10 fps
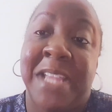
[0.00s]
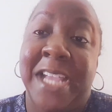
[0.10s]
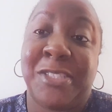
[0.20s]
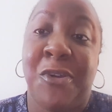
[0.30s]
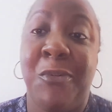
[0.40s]

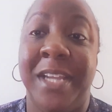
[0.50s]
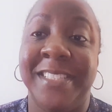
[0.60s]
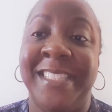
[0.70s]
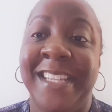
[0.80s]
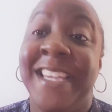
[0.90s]
as
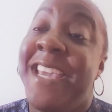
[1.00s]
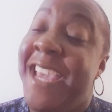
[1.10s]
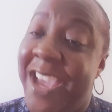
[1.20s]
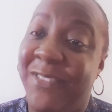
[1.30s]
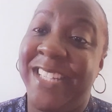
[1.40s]
always.
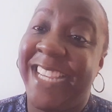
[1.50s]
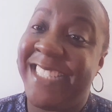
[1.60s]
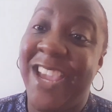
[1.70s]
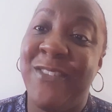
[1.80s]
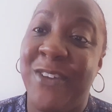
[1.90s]
Have a nice
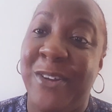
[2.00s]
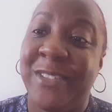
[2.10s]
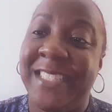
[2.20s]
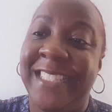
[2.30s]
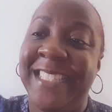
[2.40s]
day,
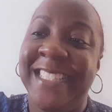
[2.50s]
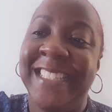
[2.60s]
folks.